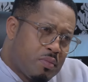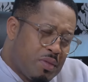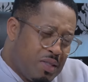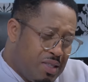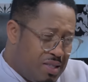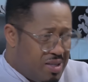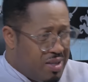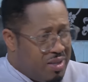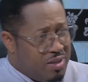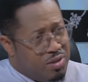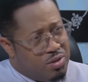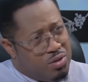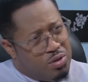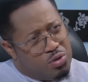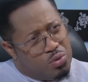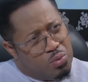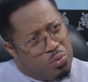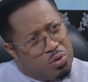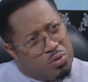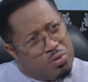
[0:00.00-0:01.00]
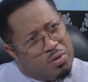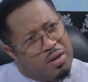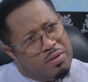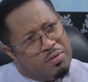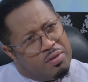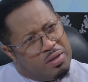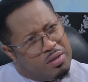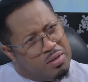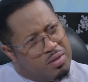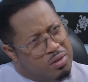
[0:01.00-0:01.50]
He said he doesn't want to
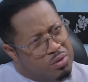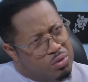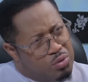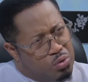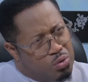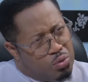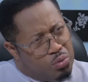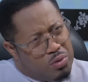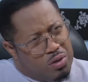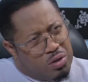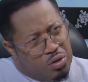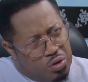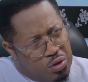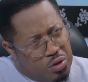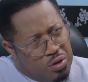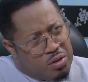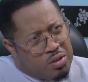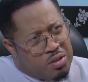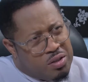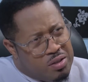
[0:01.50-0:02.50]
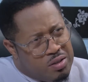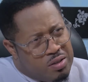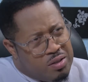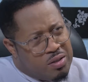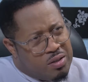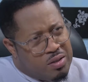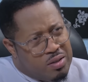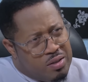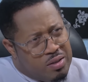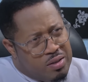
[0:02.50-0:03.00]
have anything to do with the church.
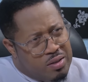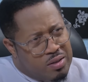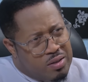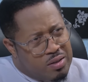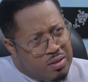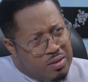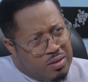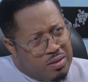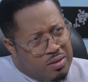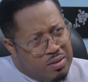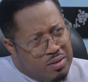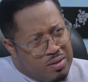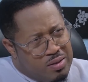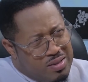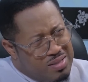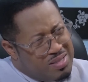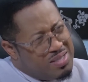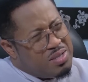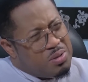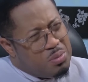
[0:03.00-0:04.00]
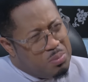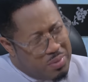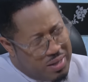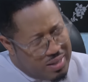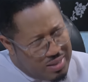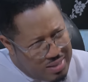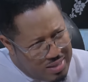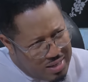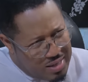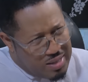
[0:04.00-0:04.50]
He still
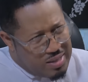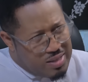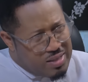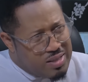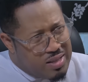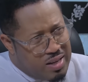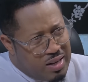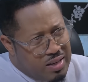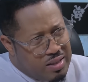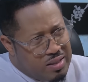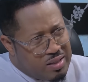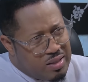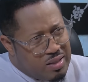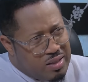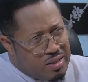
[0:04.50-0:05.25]
maintains that.